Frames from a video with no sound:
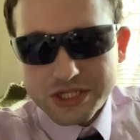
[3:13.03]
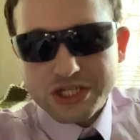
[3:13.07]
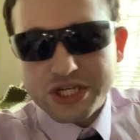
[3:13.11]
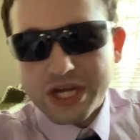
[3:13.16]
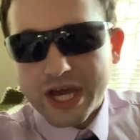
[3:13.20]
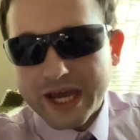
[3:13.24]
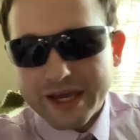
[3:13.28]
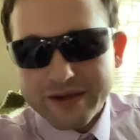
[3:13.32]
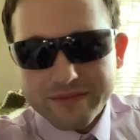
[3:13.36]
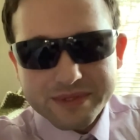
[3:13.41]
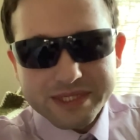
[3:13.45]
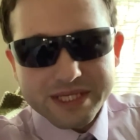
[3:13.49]

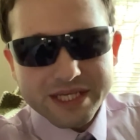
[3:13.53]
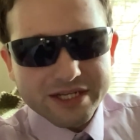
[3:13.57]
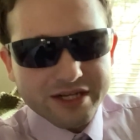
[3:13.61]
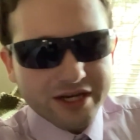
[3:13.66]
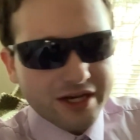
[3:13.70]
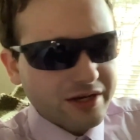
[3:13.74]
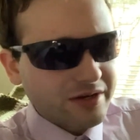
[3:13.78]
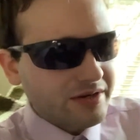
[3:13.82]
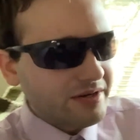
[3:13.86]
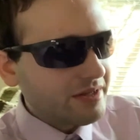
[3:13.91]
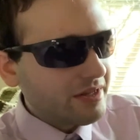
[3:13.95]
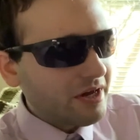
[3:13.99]
chimes in
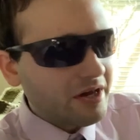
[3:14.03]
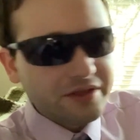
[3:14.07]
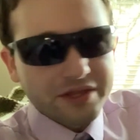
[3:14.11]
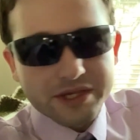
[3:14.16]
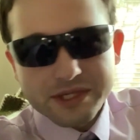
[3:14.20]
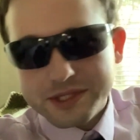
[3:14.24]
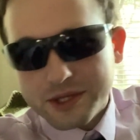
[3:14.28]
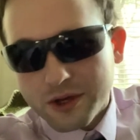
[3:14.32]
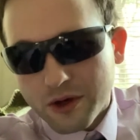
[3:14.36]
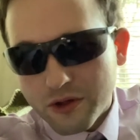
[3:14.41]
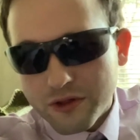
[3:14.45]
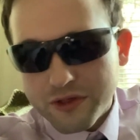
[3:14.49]
on
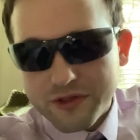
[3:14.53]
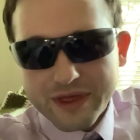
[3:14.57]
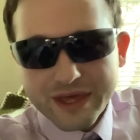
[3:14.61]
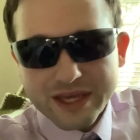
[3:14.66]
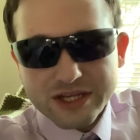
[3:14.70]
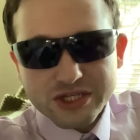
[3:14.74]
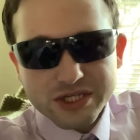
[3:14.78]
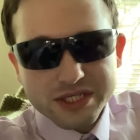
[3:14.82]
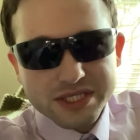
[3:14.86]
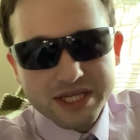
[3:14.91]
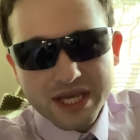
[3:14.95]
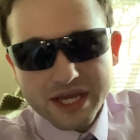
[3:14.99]
this whole
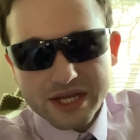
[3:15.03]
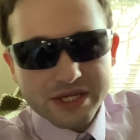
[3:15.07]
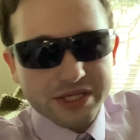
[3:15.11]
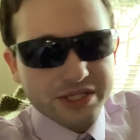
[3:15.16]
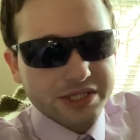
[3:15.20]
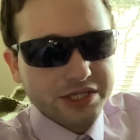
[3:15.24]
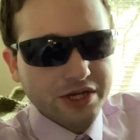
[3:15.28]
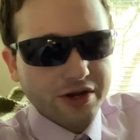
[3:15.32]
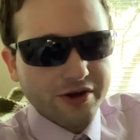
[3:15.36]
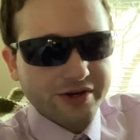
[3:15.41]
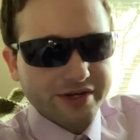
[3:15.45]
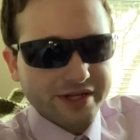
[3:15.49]
thing just getting
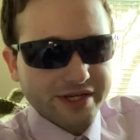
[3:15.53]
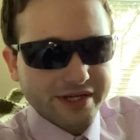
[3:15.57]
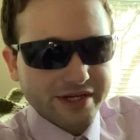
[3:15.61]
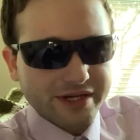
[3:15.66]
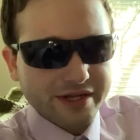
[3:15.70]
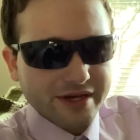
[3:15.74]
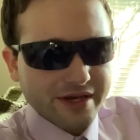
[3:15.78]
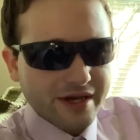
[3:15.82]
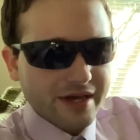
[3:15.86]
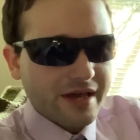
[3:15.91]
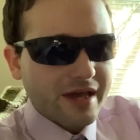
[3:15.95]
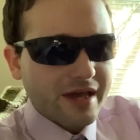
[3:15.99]
started.